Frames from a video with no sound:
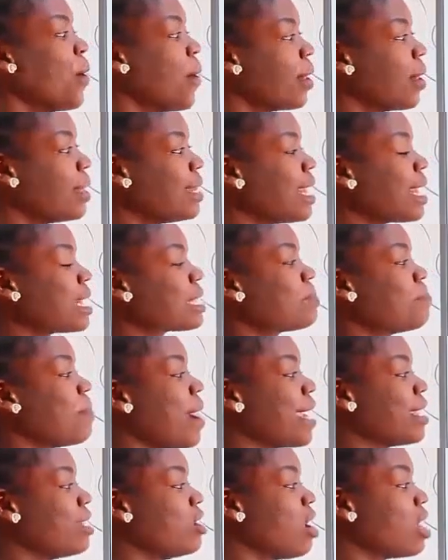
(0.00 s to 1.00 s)
let's
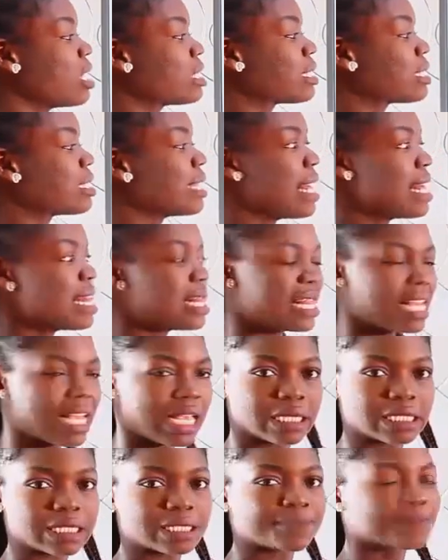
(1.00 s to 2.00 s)
minus
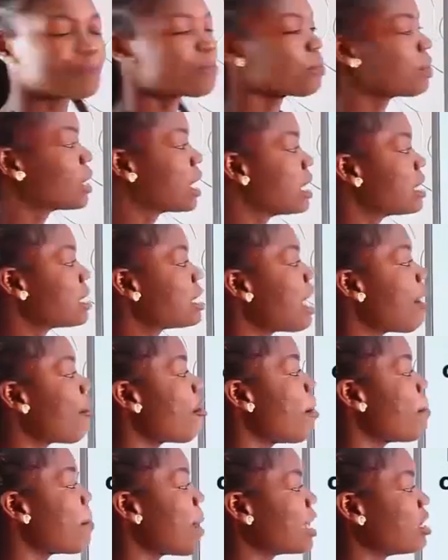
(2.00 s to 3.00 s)
this.
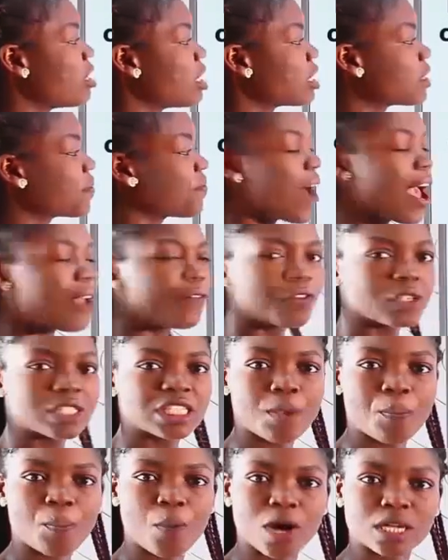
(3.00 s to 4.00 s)
0 minus 5, is
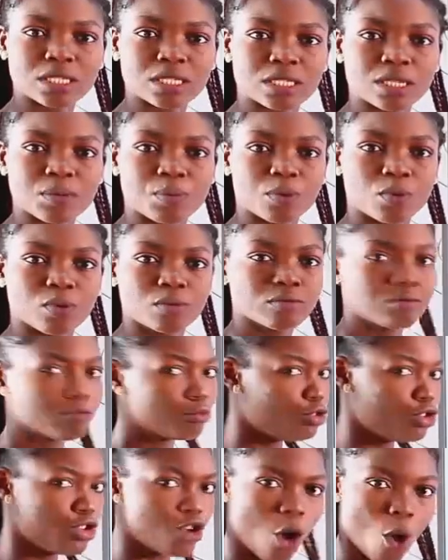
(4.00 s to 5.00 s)
it possible?
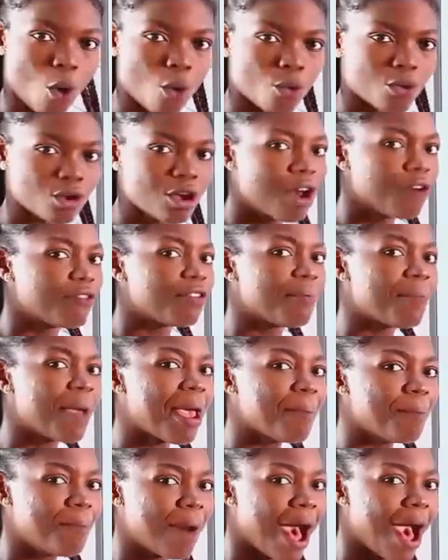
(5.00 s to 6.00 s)
No.
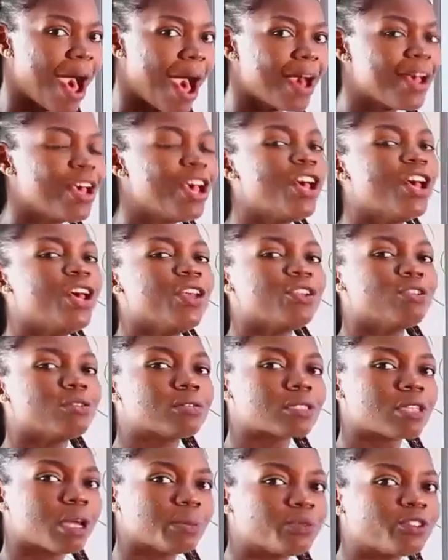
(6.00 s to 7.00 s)
Remember, you
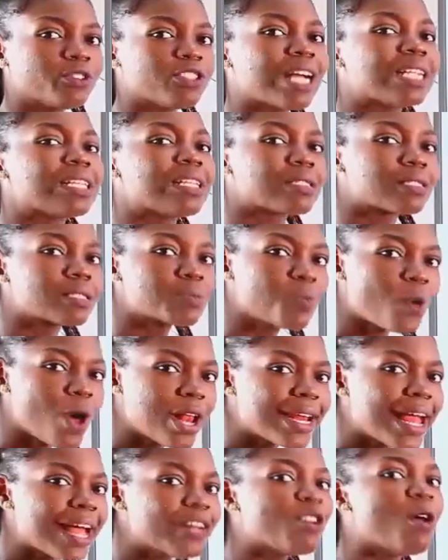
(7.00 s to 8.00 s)
subtract the
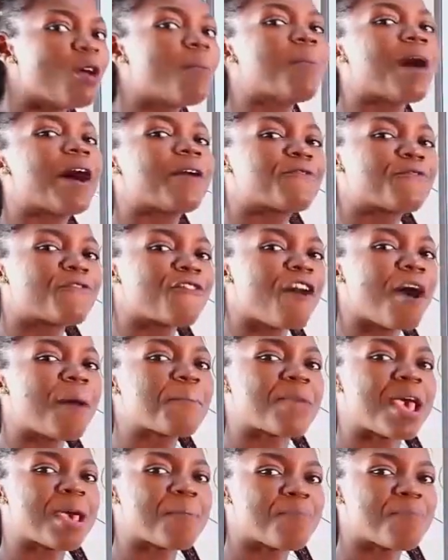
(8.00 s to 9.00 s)
smaller number
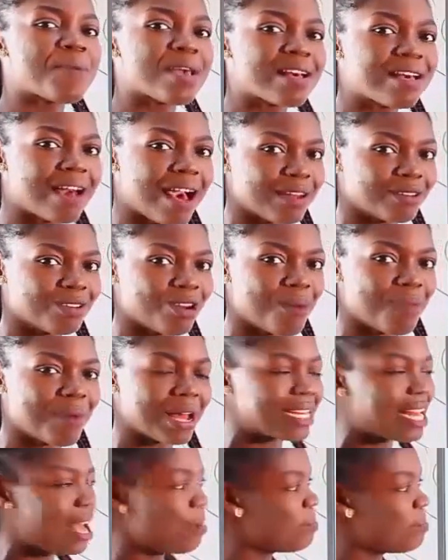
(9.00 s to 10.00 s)
from a bigger
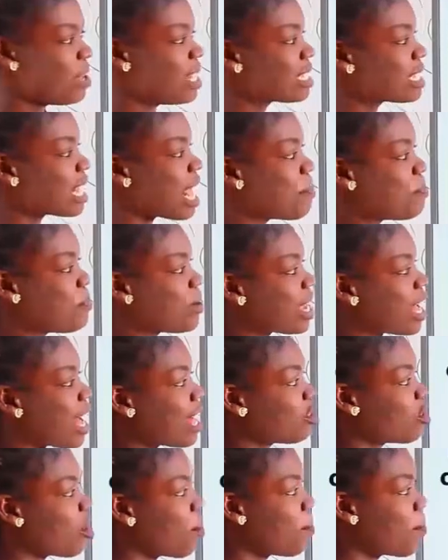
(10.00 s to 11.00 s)
number. That means a
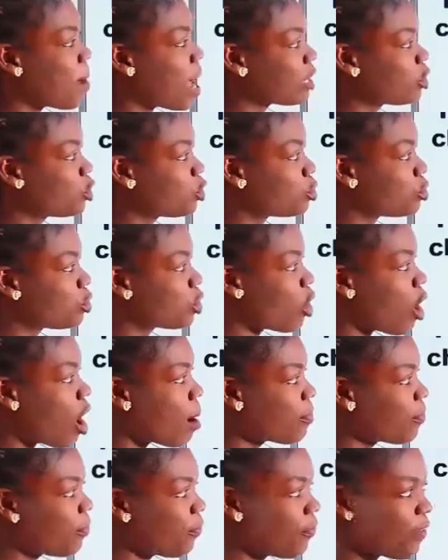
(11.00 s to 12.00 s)
bigger number should
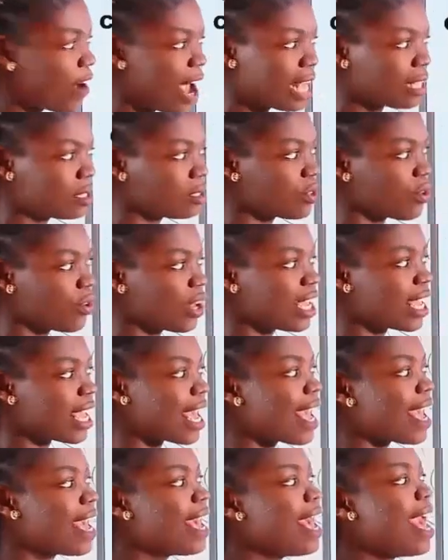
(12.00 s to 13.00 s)
come first,
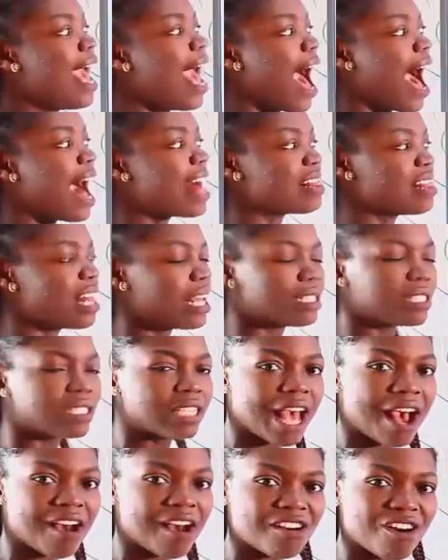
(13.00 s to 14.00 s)
okay? And then
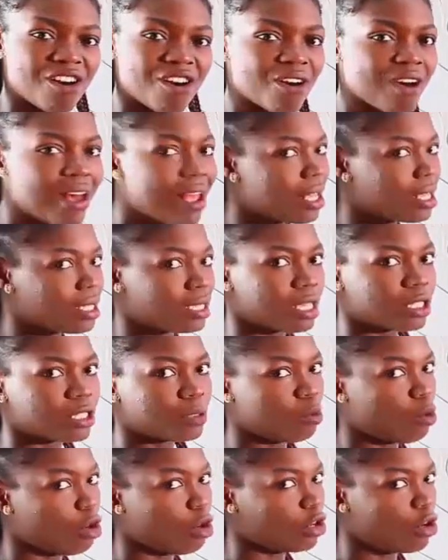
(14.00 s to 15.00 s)
0 is a
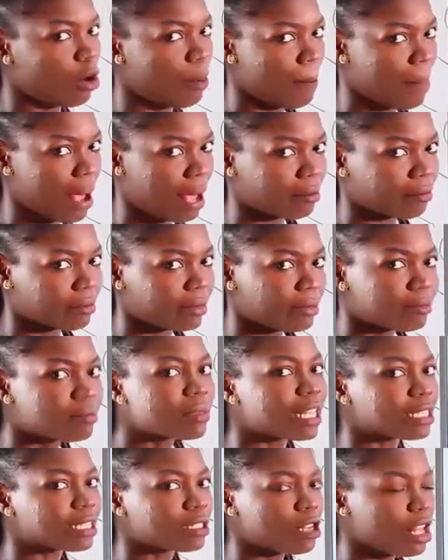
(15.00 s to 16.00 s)
small number.
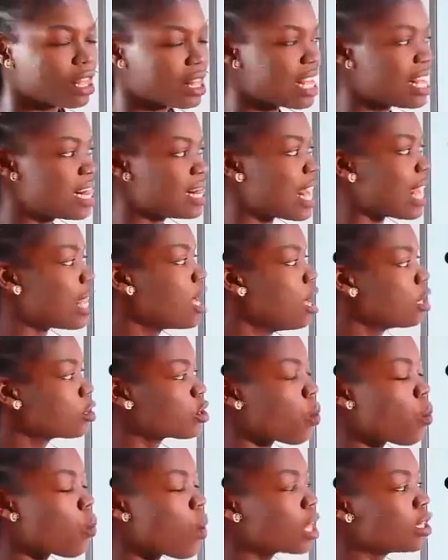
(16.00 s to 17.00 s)
There's nothing there.
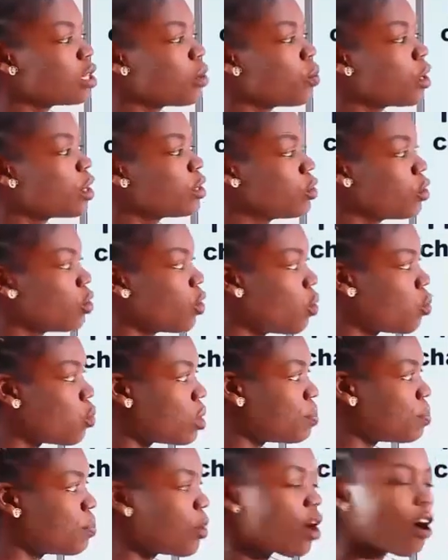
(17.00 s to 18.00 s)
So what do?
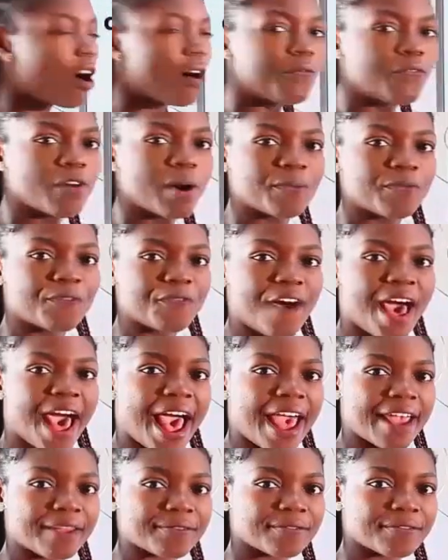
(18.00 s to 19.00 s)
We borrow from
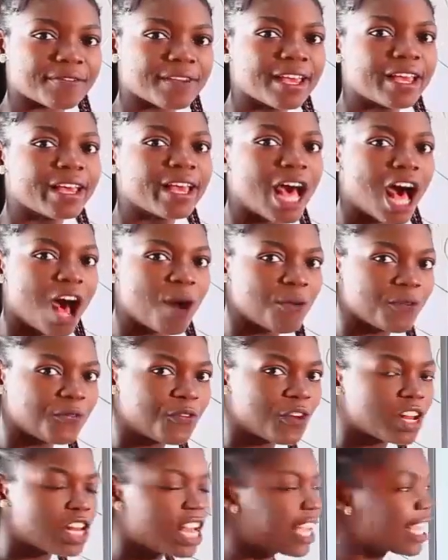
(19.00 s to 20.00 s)
5. Are we
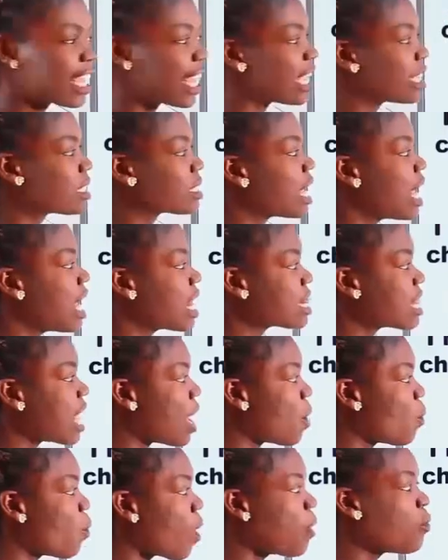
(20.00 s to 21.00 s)
following, kids?
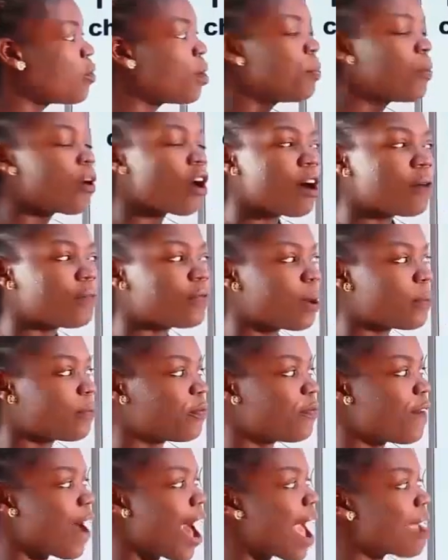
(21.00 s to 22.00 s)
Then when we borrow
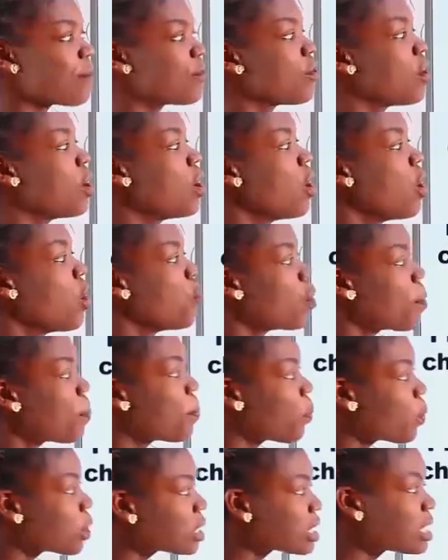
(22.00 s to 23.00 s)
from 5, we
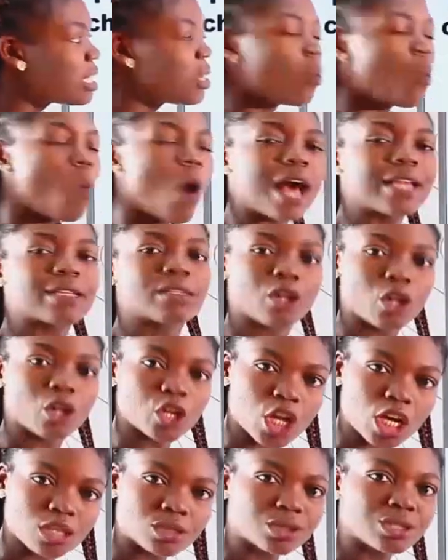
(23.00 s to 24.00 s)
put the 1
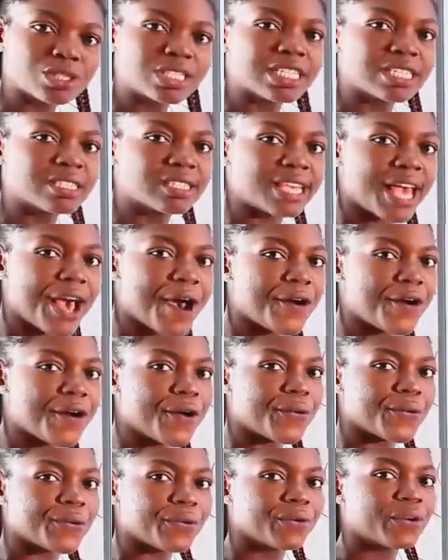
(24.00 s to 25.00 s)
close to the
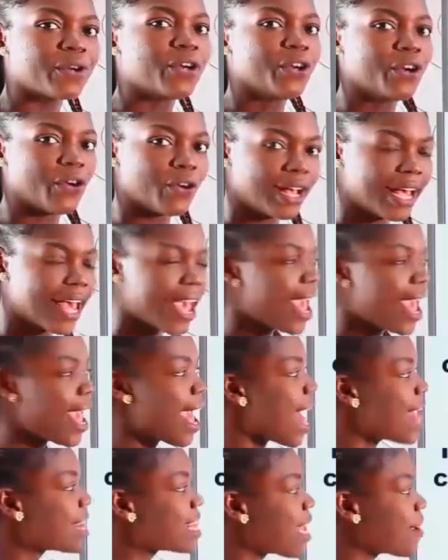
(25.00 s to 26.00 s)
0, okay?
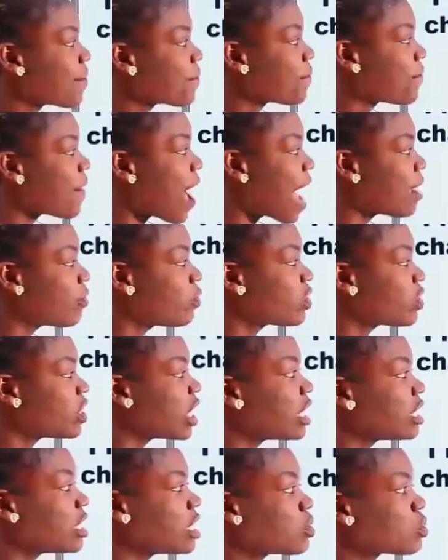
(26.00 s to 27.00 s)
And then 5
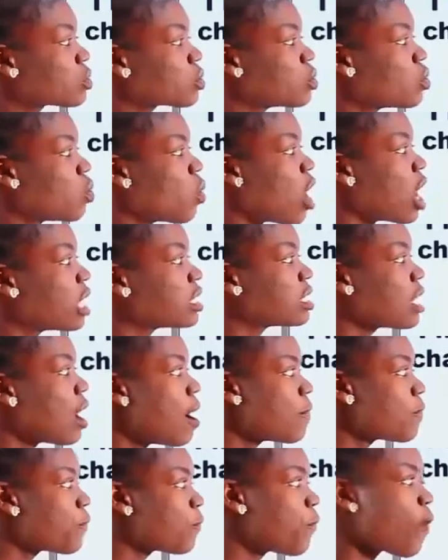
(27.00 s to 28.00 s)
changes to
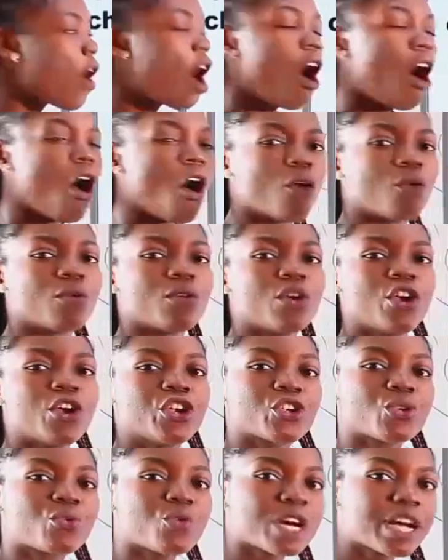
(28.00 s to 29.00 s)
what? 4.
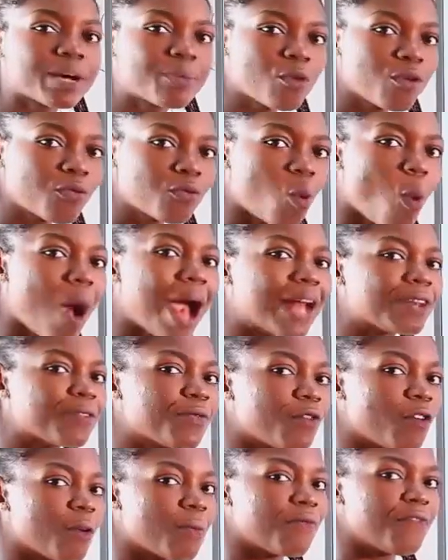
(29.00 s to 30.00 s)
You will remove 1
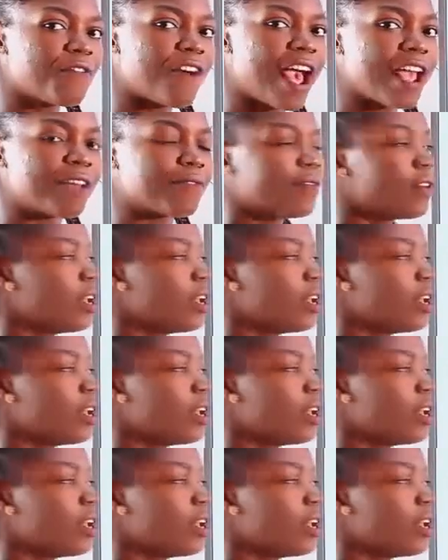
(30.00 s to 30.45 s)
from 5.